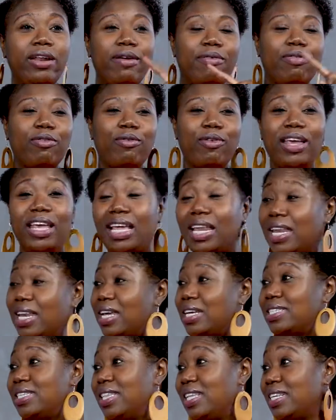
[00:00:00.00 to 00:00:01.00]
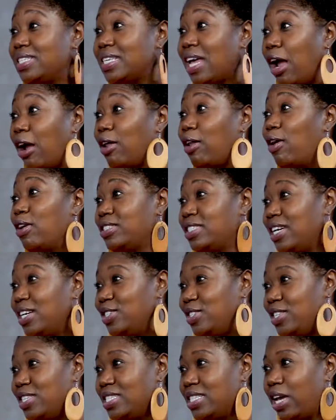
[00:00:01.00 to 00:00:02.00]
of 3 clinics in the entire Los
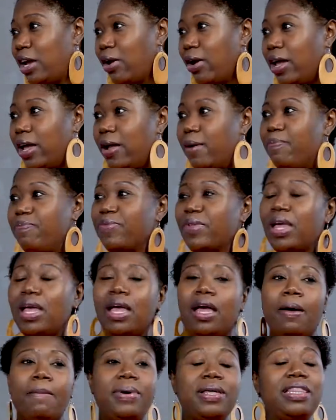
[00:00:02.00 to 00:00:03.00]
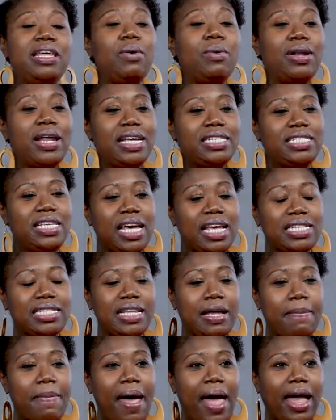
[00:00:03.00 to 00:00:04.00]
Angeles area. But then when I took a
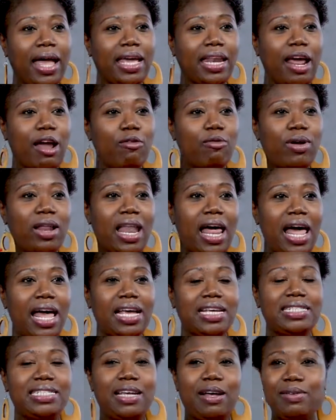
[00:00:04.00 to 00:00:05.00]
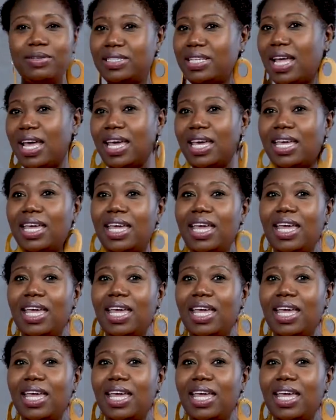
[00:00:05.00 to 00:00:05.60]
step back and I realized, I was like,